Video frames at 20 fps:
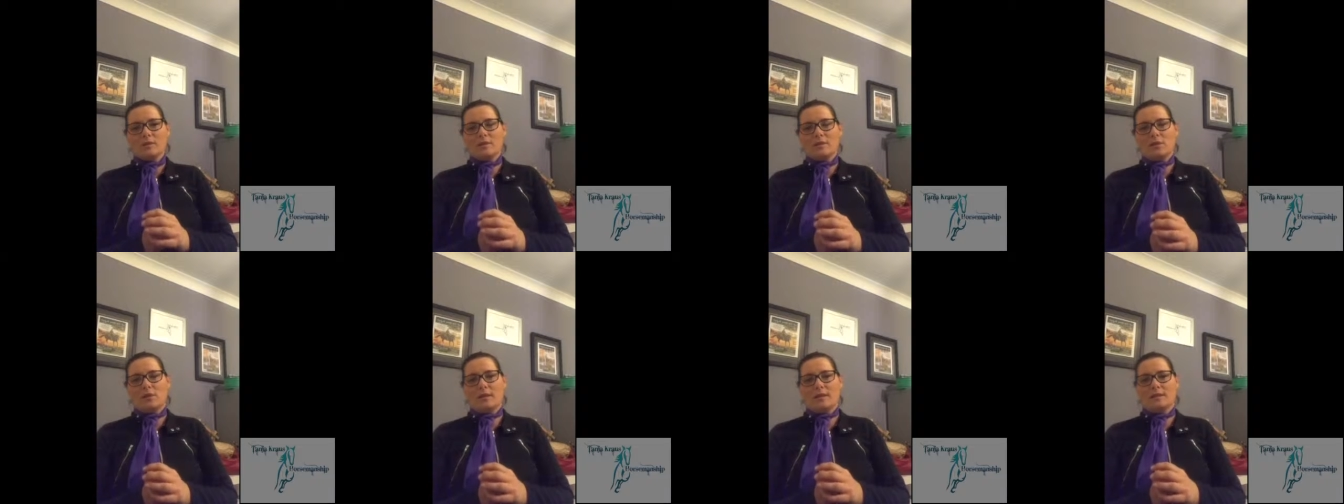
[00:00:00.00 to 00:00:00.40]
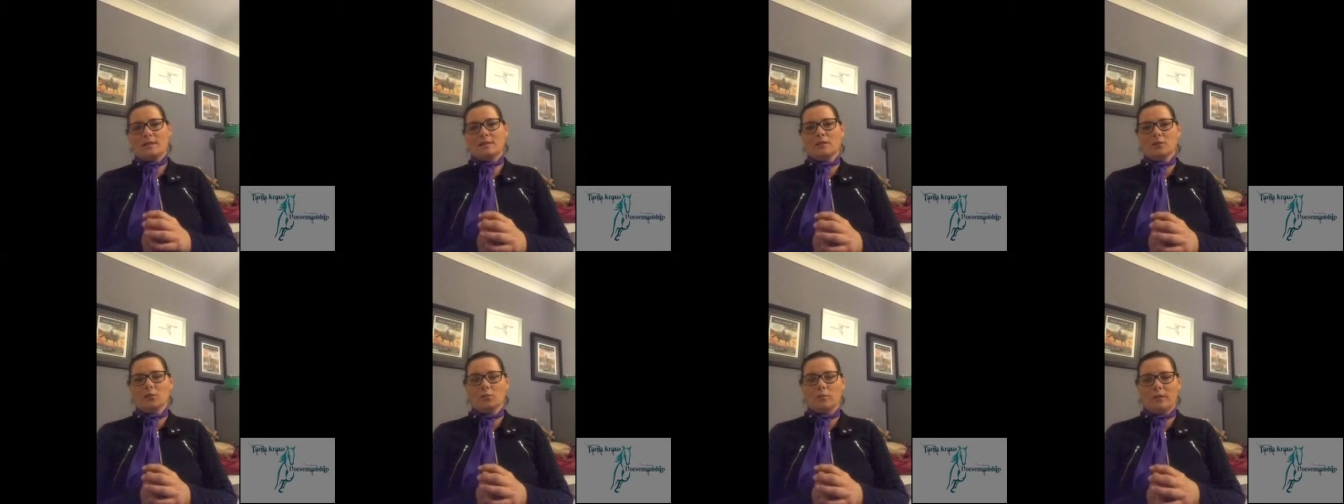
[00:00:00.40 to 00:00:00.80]
So that's
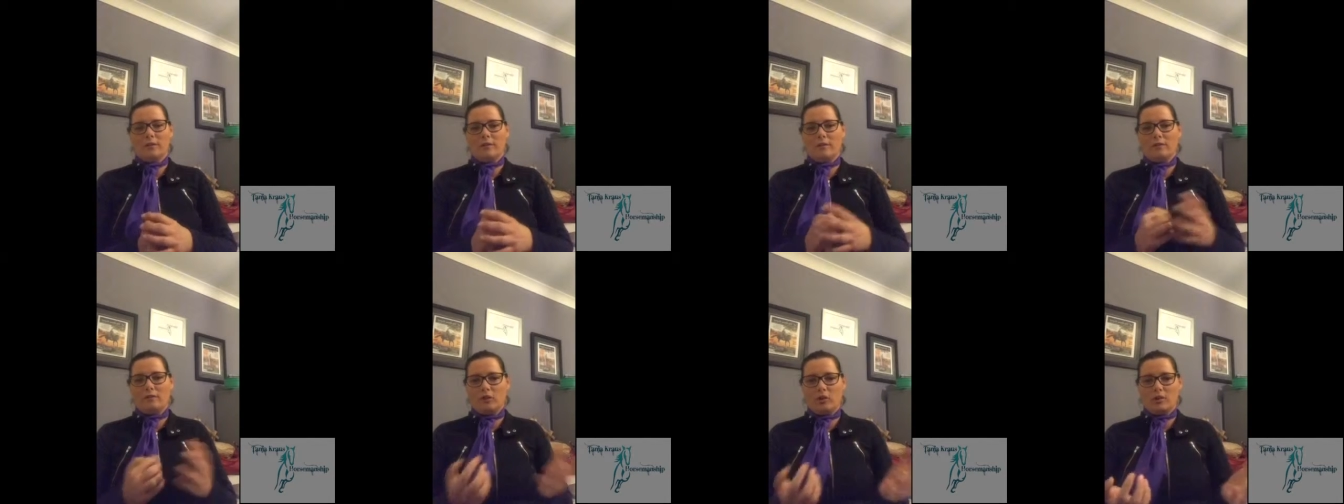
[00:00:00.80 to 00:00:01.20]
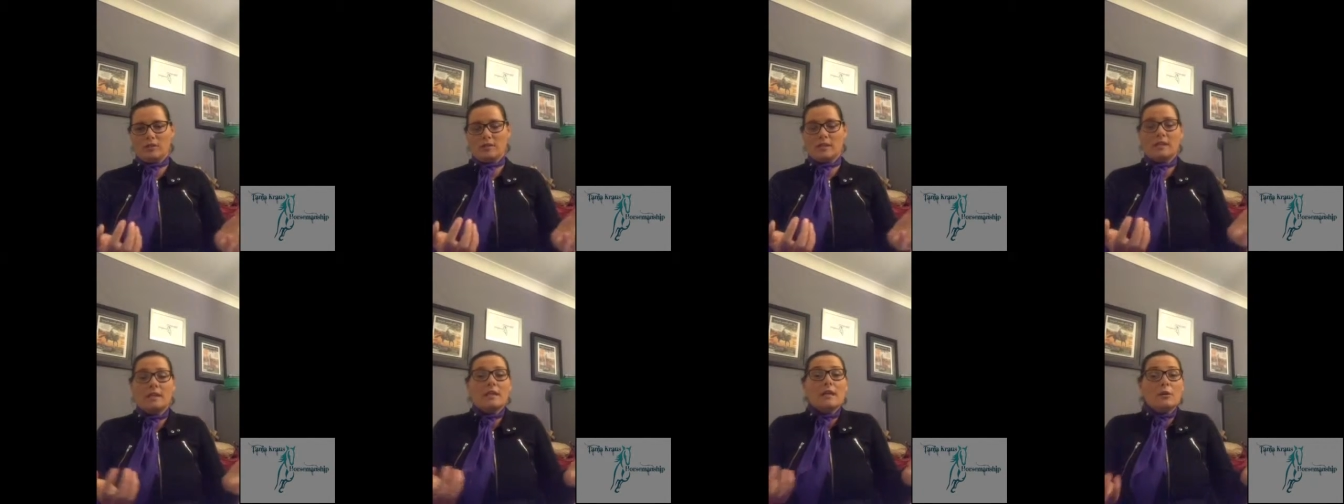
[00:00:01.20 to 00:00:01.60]
a little bit of
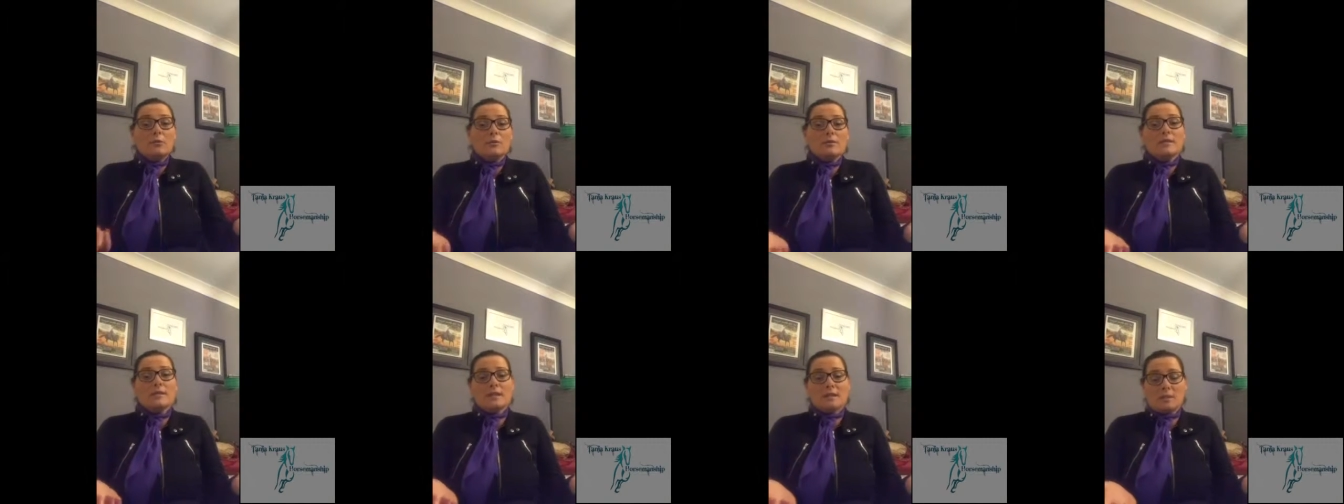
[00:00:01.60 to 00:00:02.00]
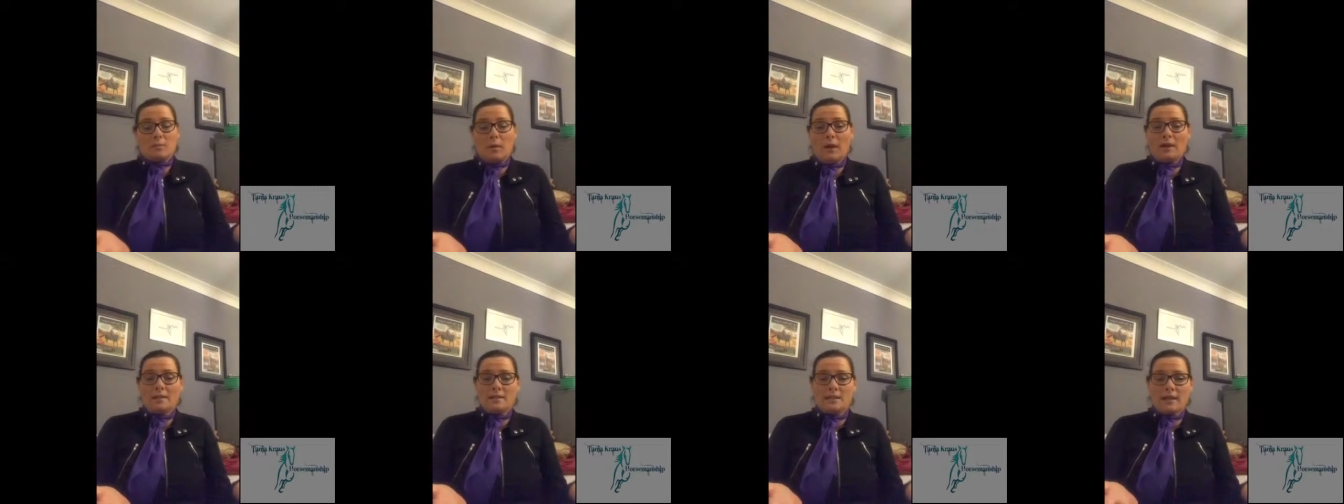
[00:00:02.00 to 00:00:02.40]
adversity. It was
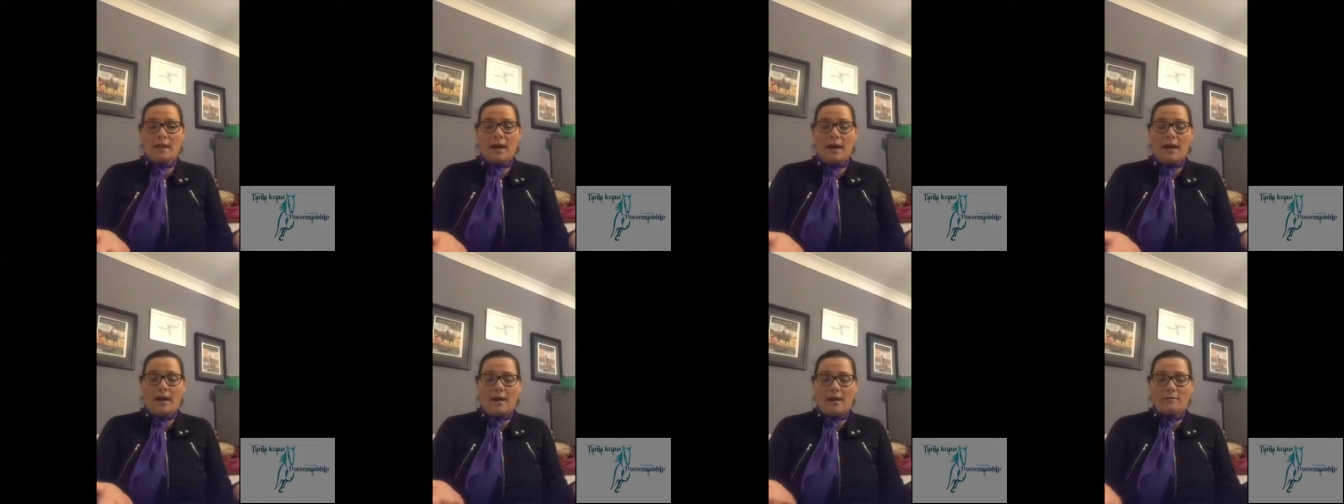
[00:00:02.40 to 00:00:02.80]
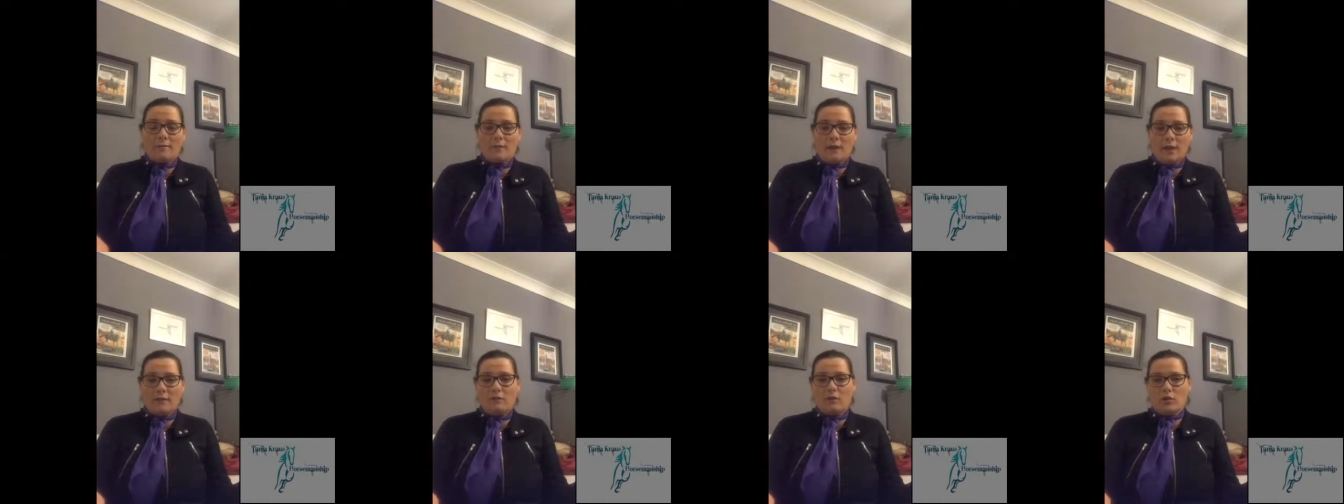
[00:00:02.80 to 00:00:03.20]
expected
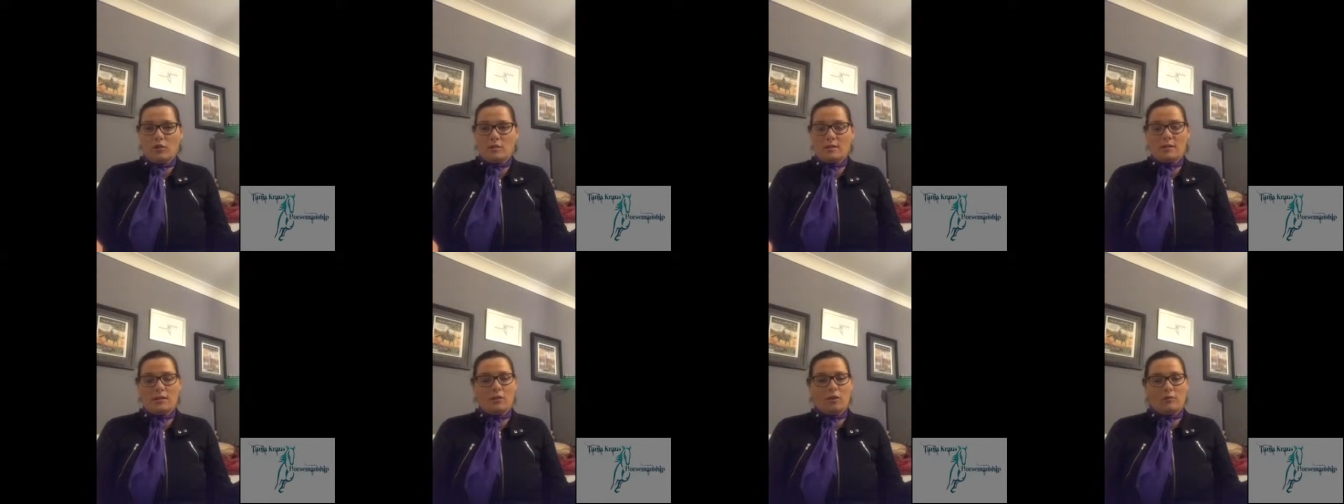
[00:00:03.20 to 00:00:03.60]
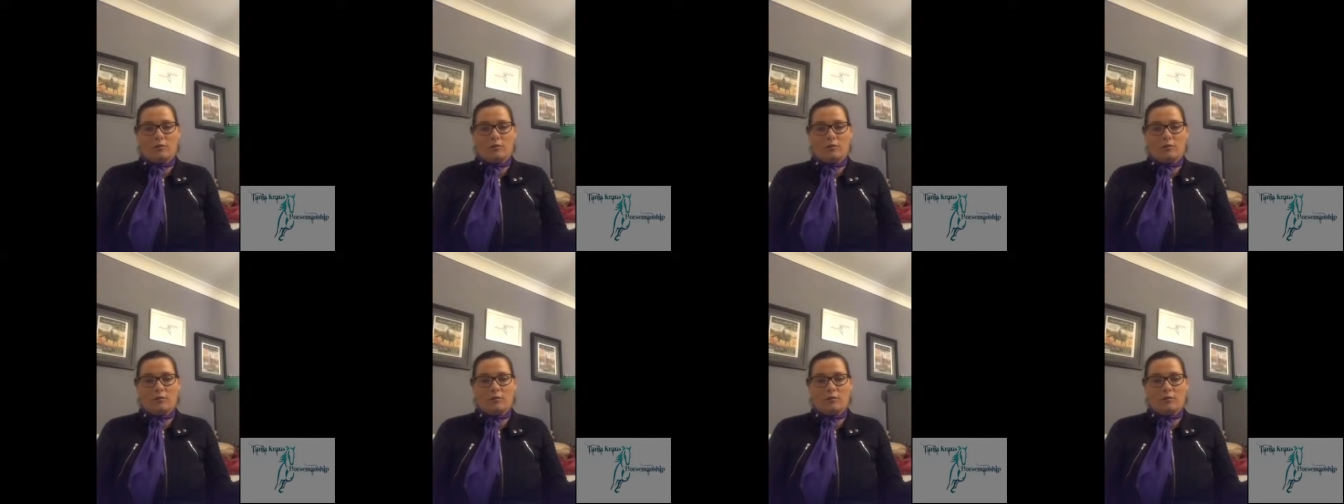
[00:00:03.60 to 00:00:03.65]
adversity.